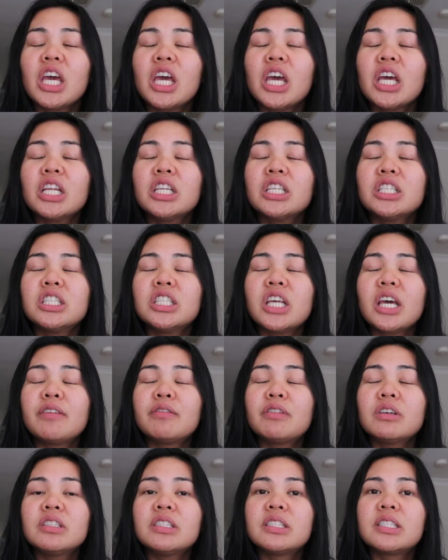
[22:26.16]
And
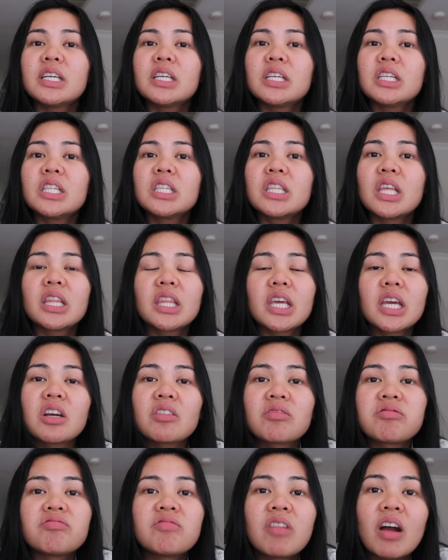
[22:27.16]
everyone said that they
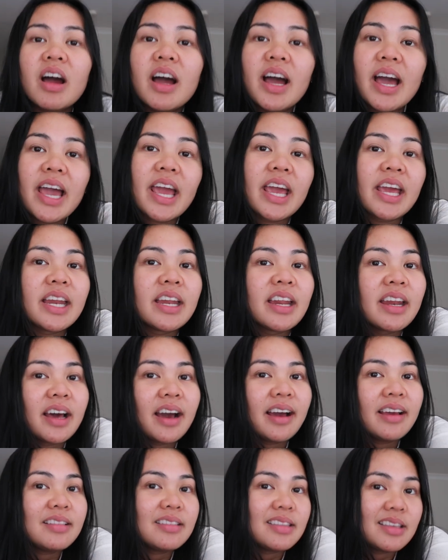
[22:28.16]
cried and
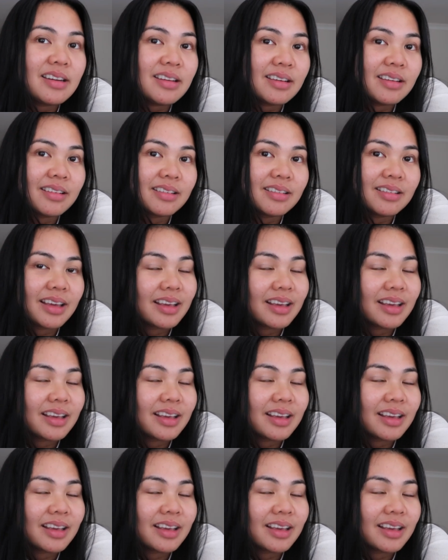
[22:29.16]
I didn't.